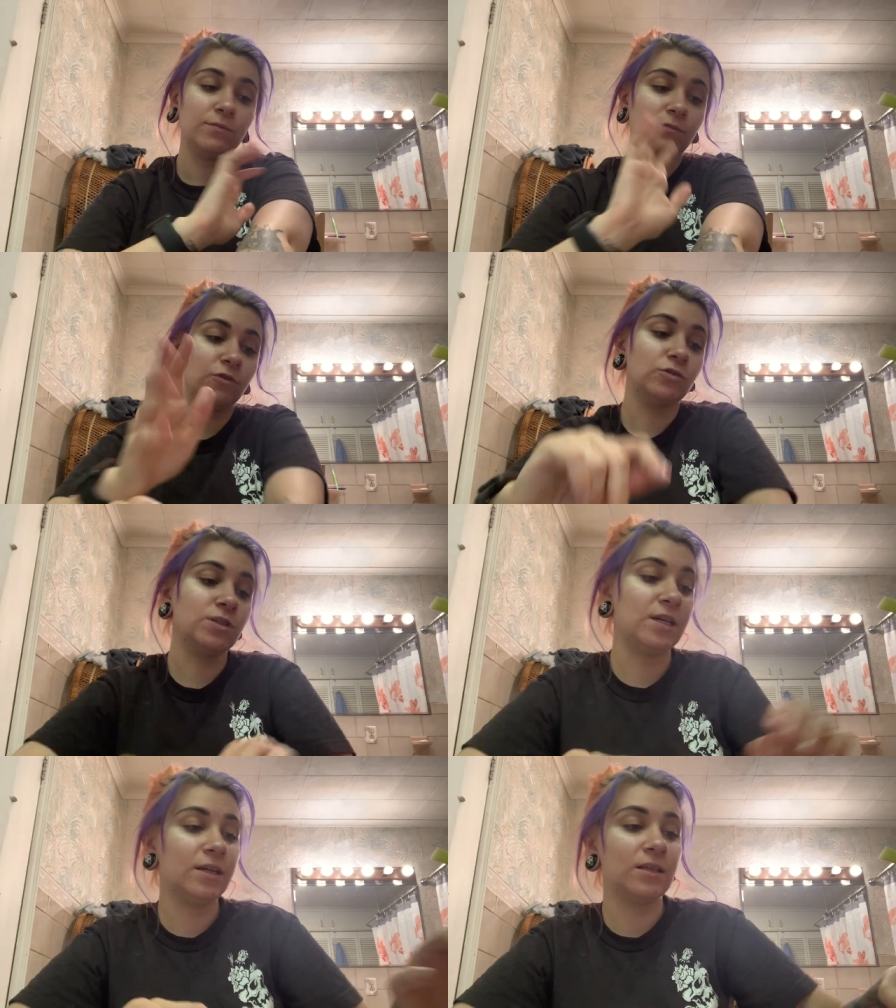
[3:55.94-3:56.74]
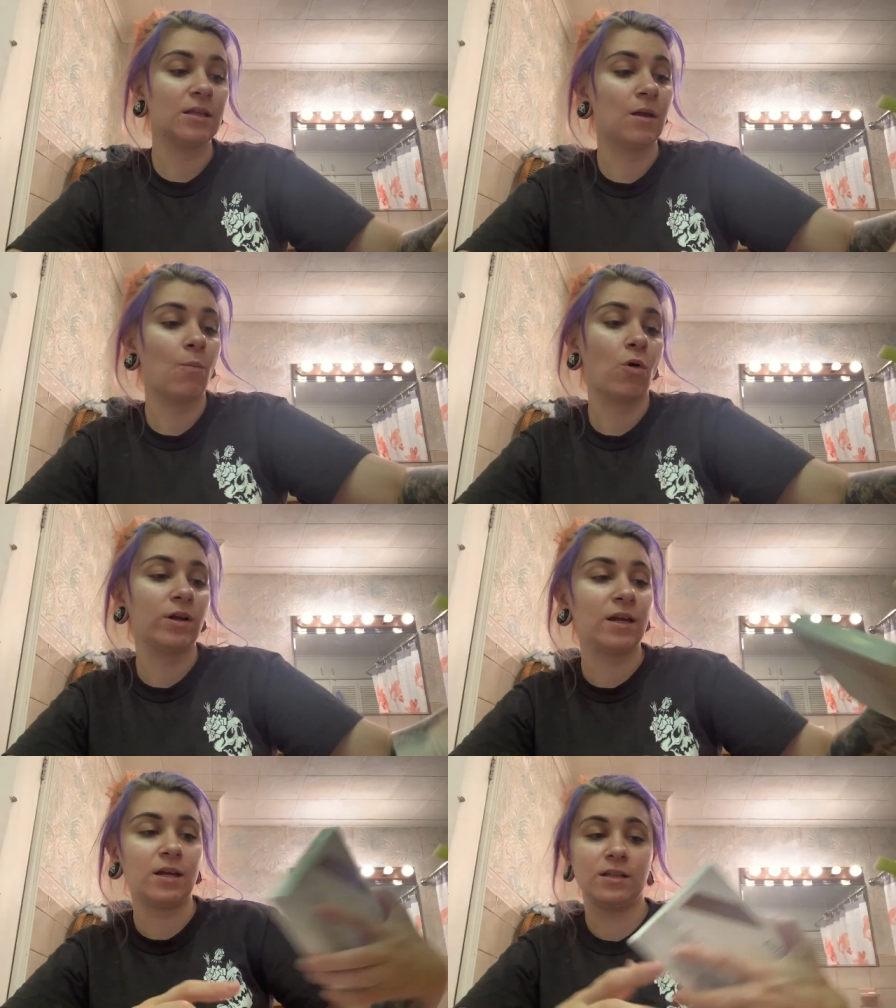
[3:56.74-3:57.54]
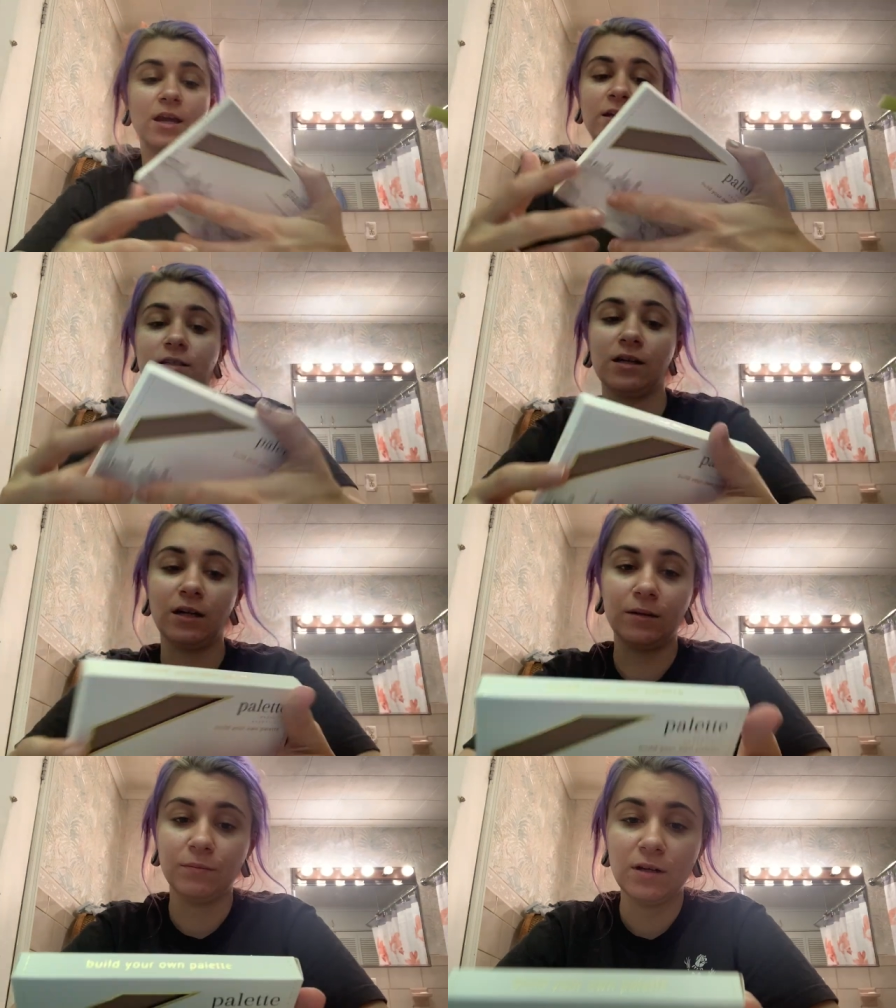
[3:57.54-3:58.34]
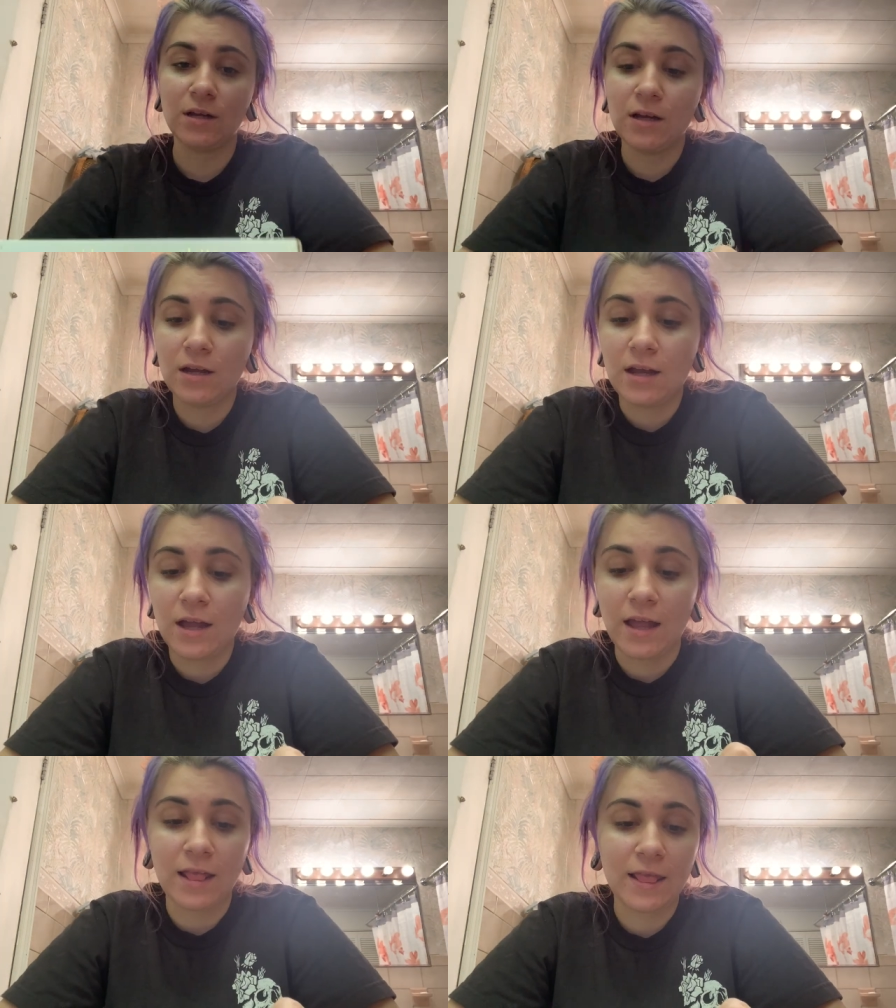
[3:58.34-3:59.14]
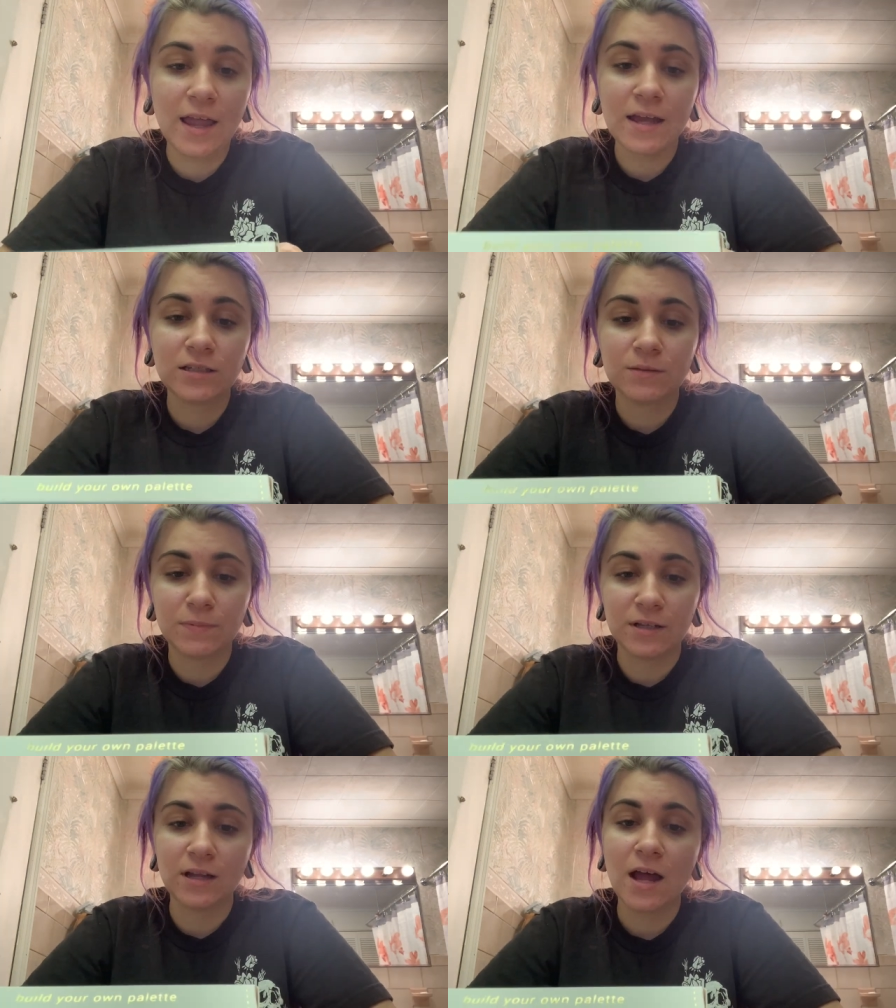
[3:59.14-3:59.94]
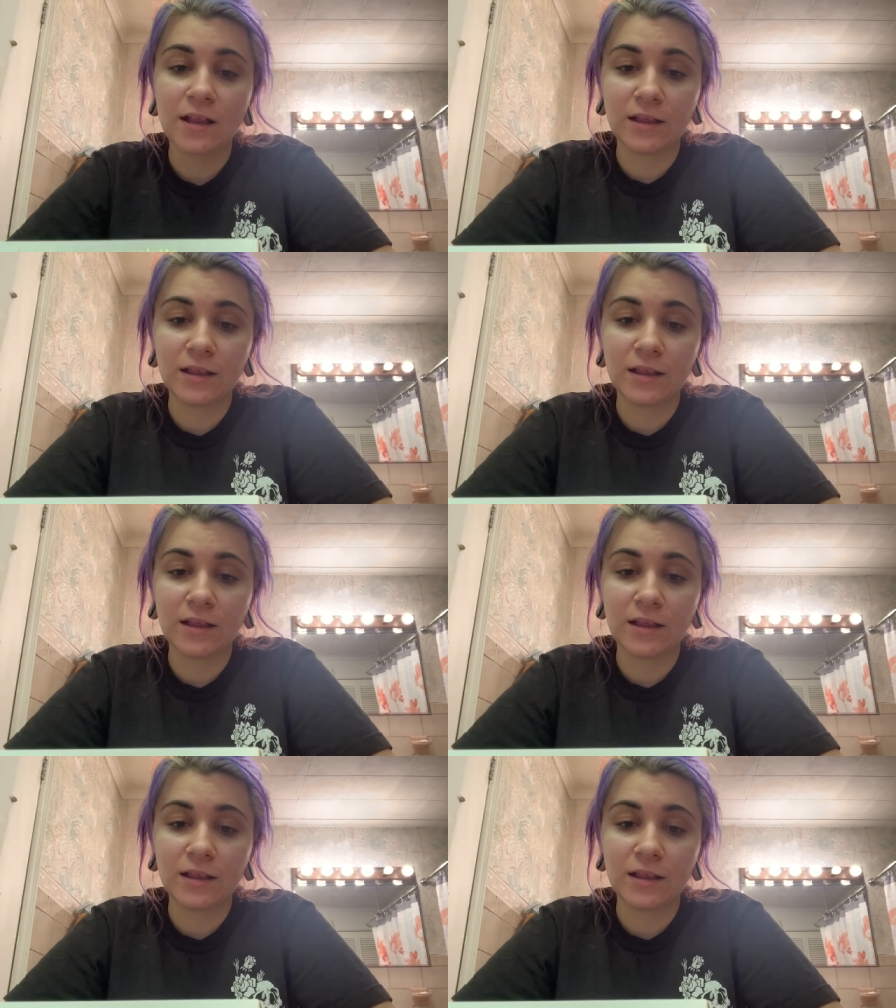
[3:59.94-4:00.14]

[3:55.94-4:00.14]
routine in the morning and nighttime. And last but not